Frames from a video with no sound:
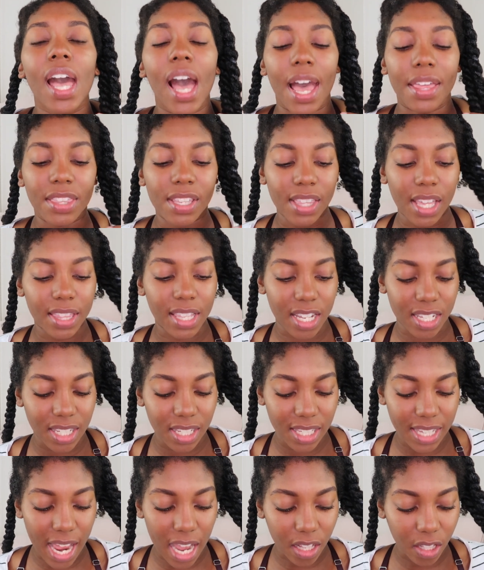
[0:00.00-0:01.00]
I think that that's
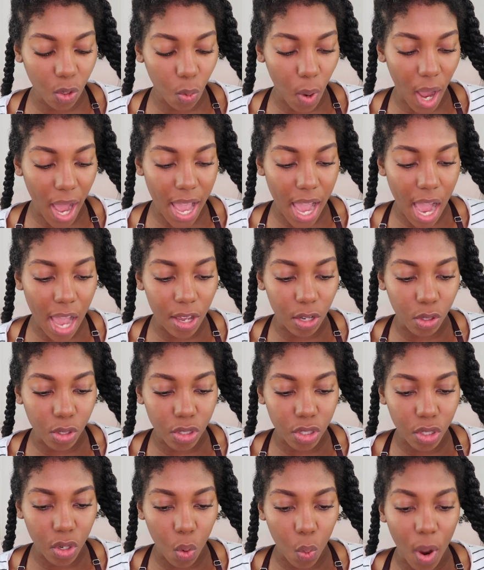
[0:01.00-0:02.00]
exactly why I
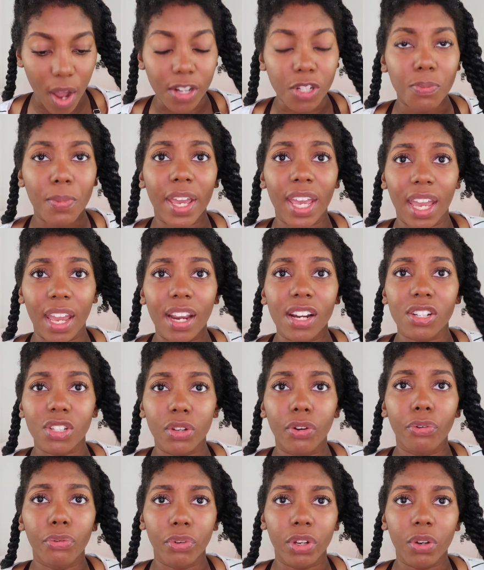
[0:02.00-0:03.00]
also wash my hair
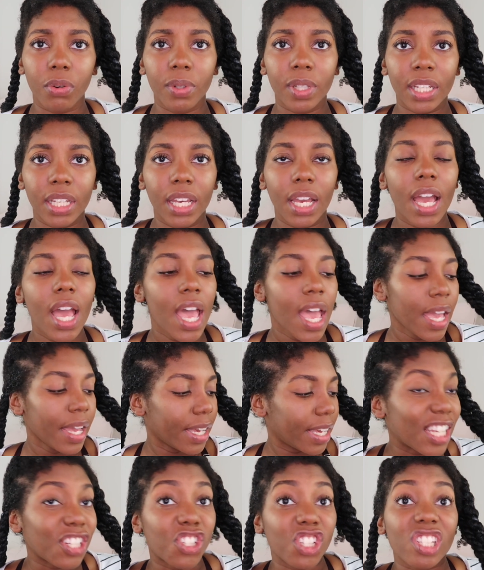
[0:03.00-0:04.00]
so frequently.
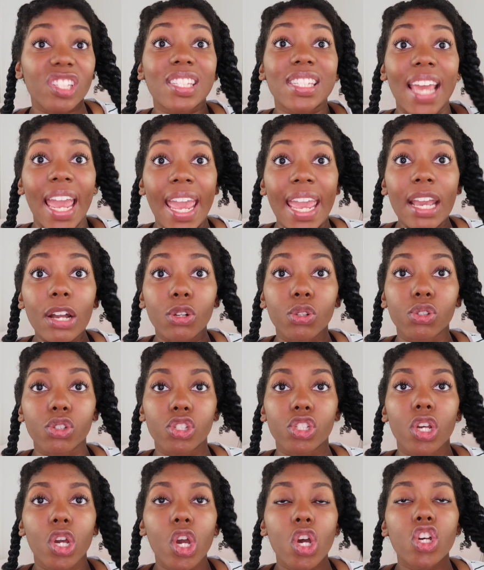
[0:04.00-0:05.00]
It just
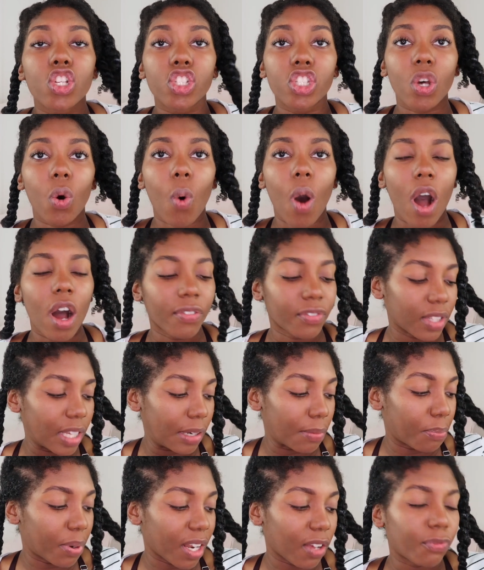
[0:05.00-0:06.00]
tangles so
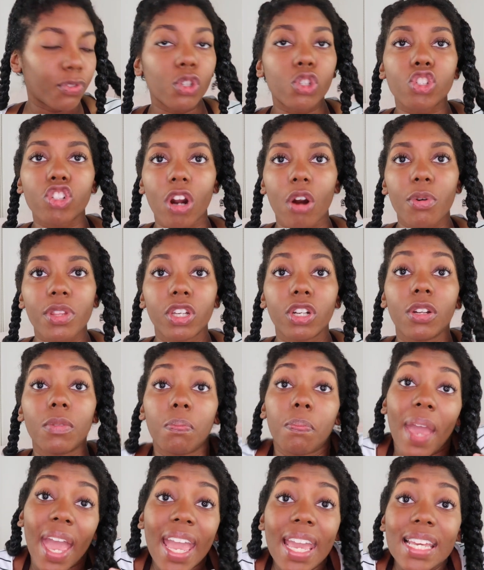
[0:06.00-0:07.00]
often. But if you start with a
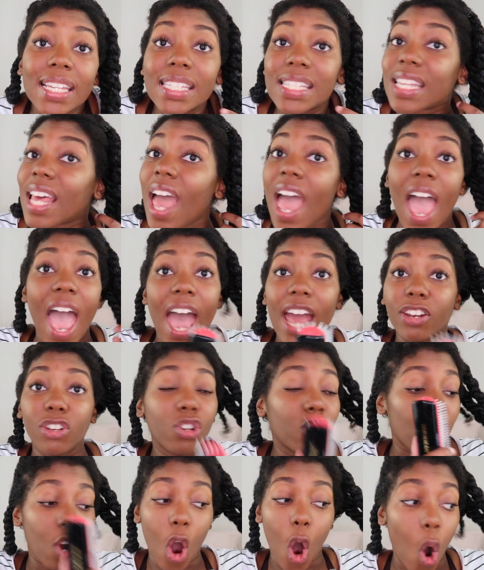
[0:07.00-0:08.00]
good base and
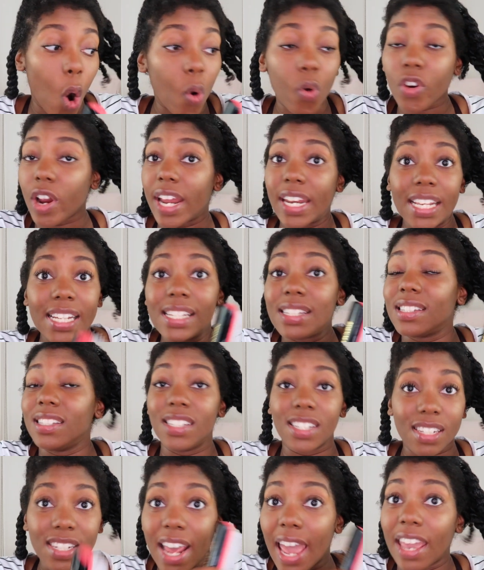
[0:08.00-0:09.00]
you're already
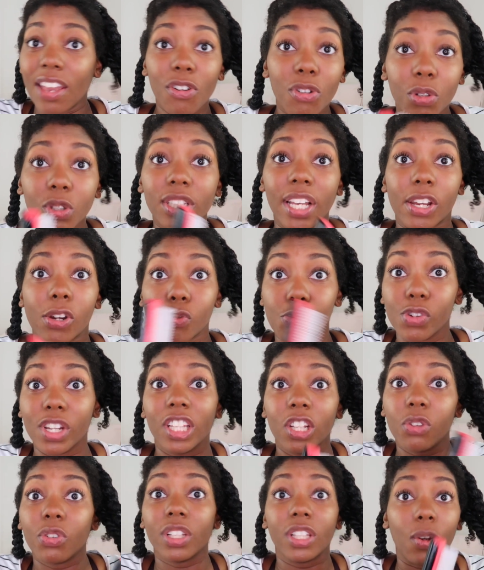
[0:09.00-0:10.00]
detangled like
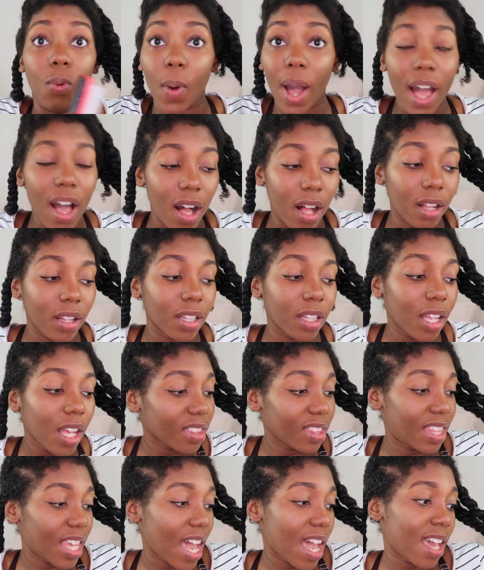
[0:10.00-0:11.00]
really well,
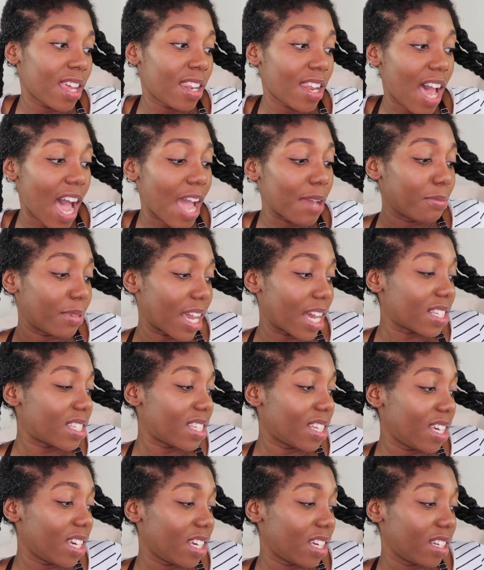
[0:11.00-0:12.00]
then I'm
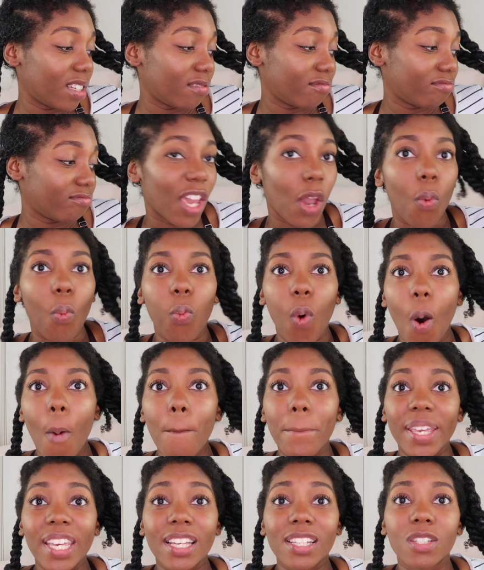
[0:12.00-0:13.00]
guessing it
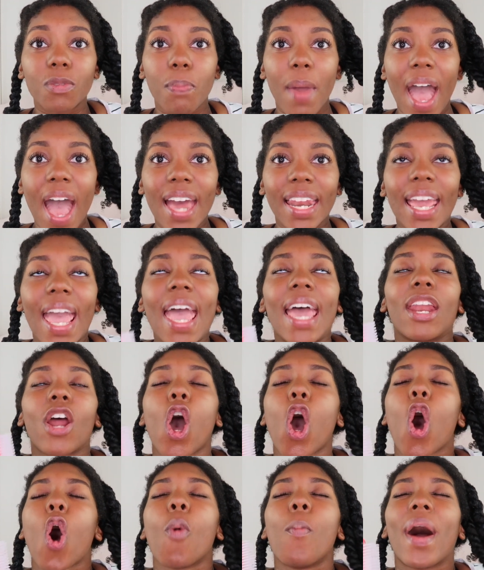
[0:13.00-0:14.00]
won't be as bad. And
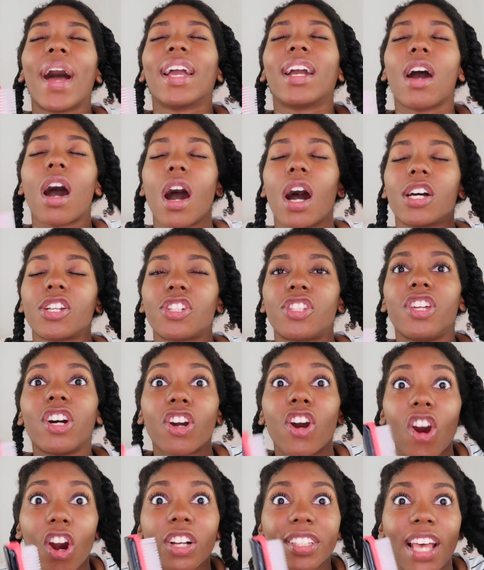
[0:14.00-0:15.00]
oh my gosh, the
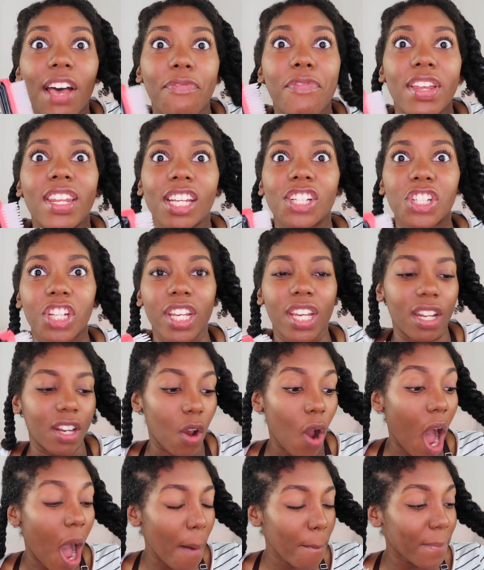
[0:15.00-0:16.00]
curl definition,
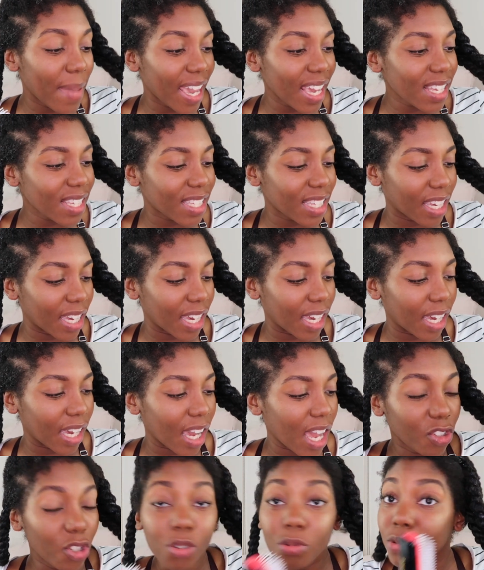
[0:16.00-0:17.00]

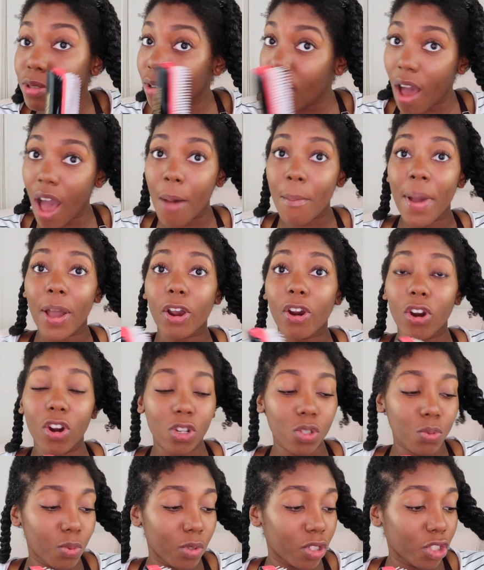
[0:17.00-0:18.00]
amazing. You saw how my
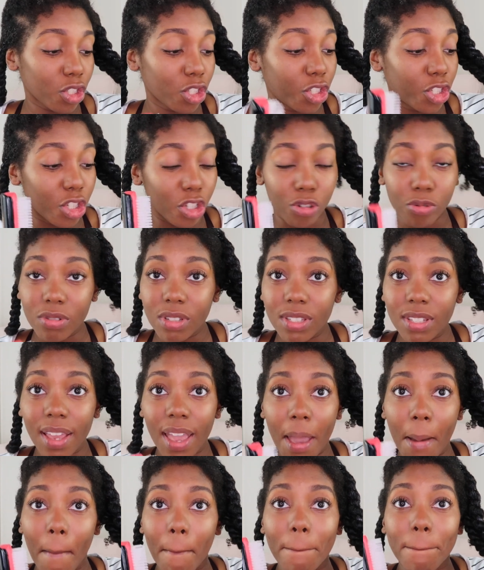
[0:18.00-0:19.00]
curls were juicy
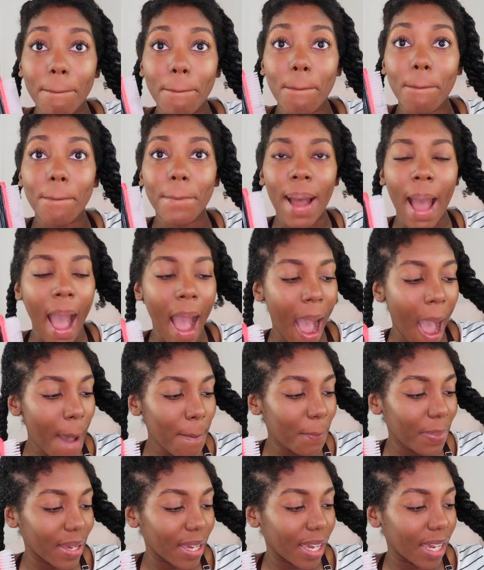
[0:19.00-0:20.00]
and
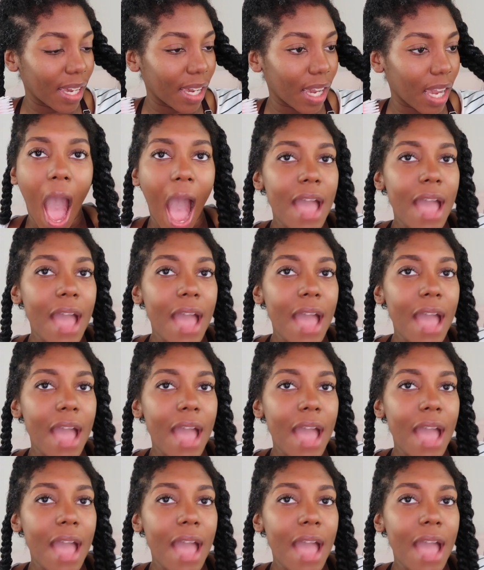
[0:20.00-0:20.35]
popping.